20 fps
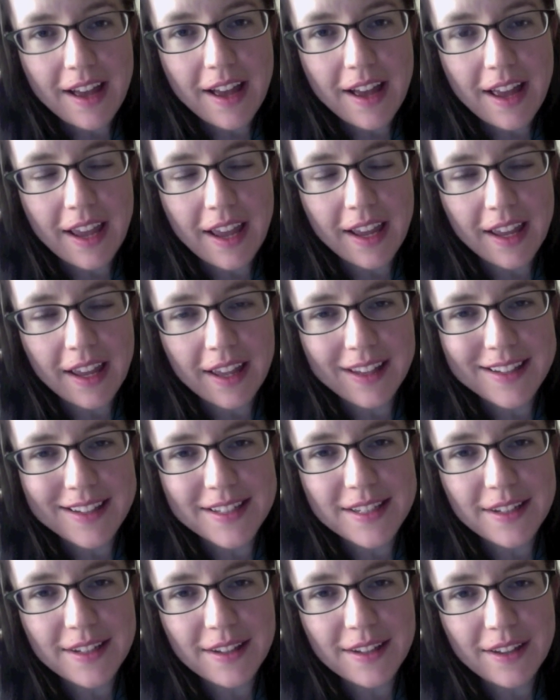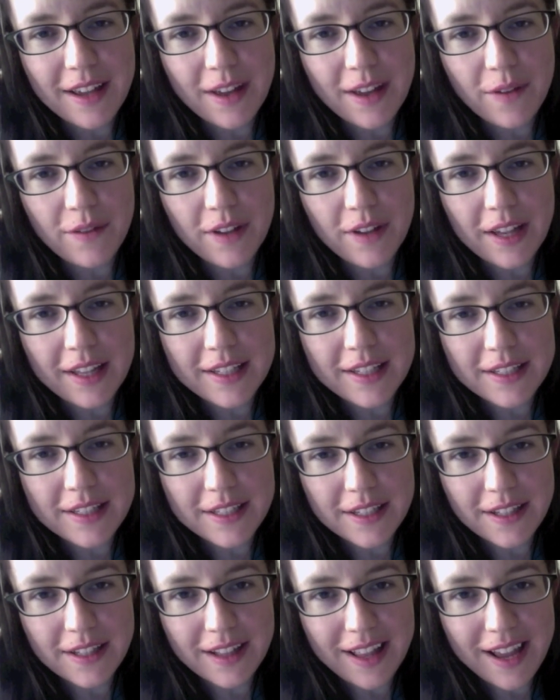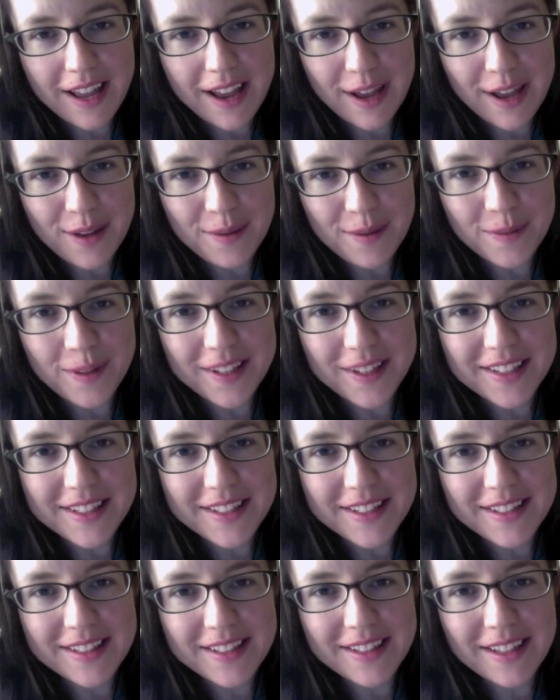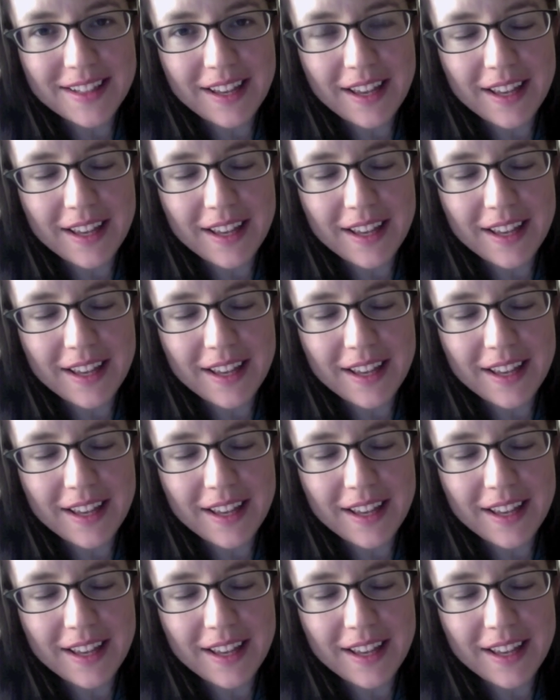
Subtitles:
and until I was